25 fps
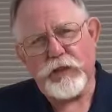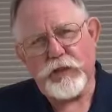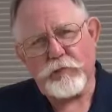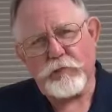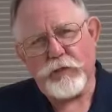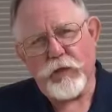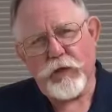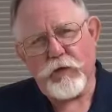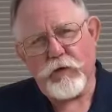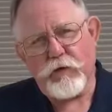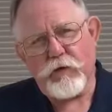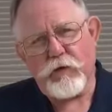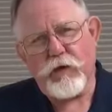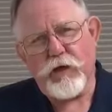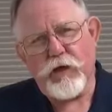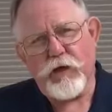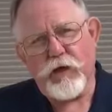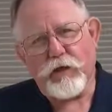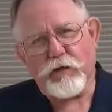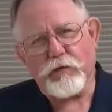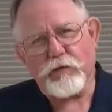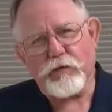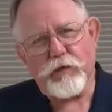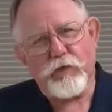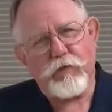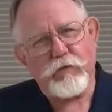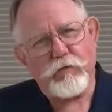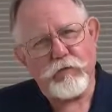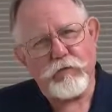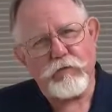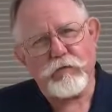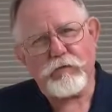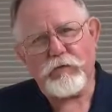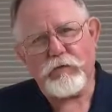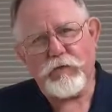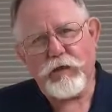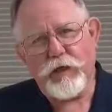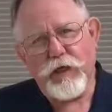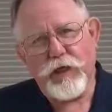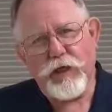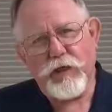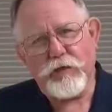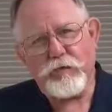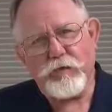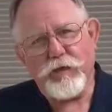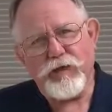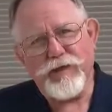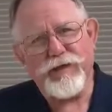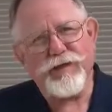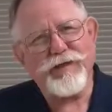that parallax errors
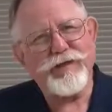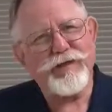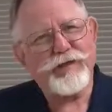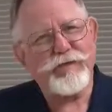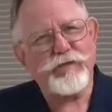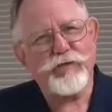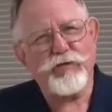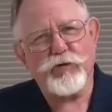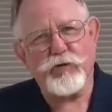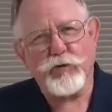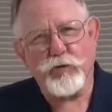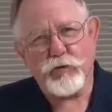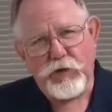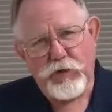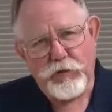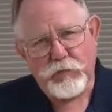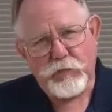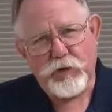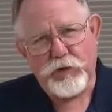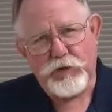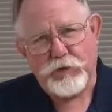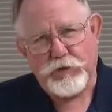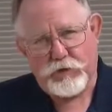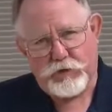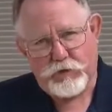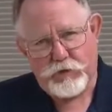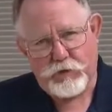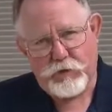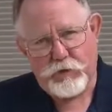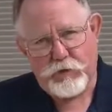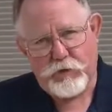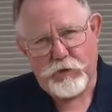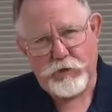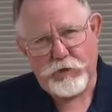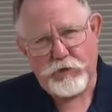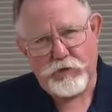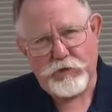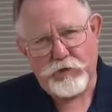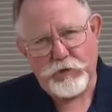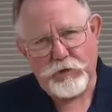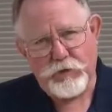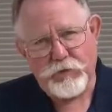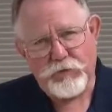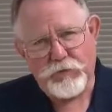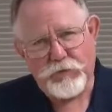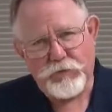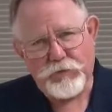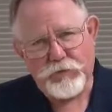can be extremely serious.